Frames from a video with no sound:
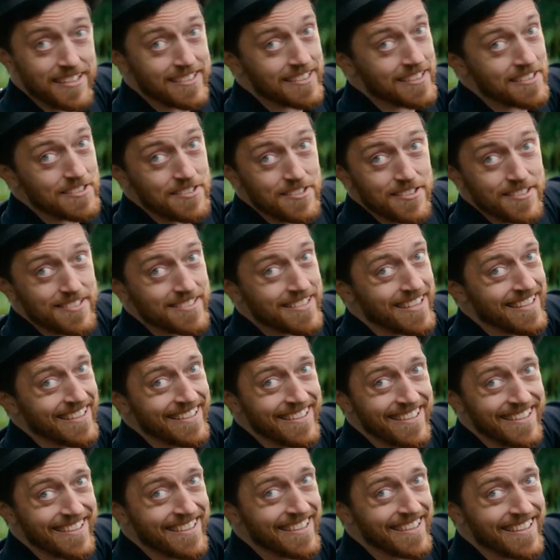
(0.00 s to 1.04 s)
she glitches.
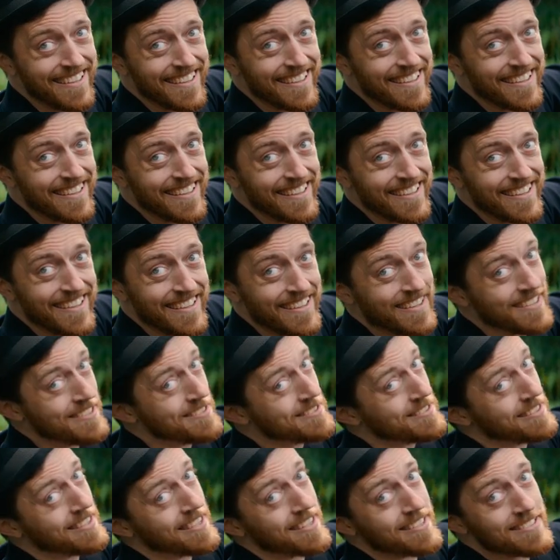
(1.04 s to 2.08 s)

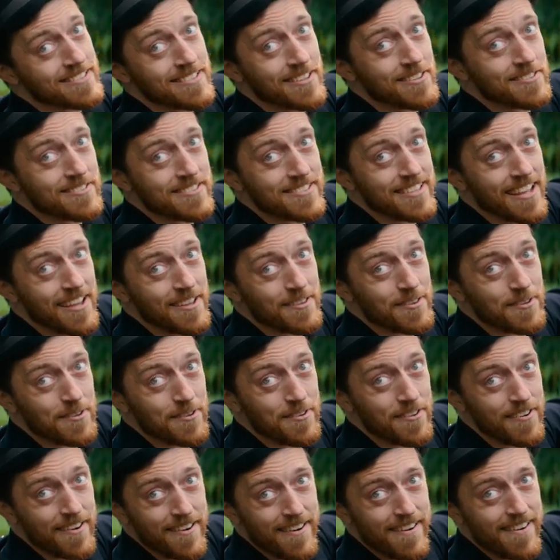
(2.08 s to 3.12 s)
She'll get us there in style
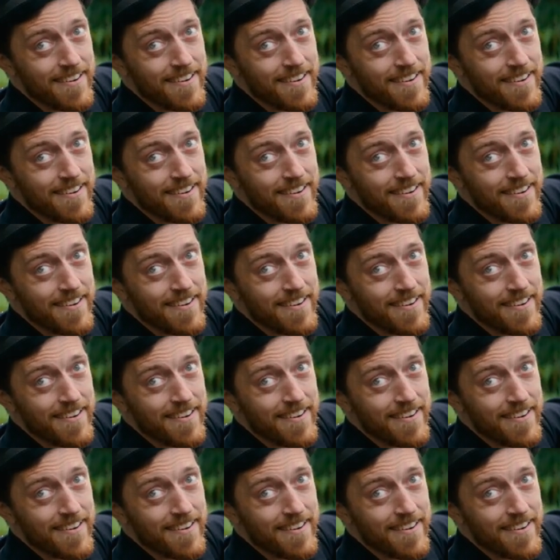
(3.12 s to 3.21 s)
though.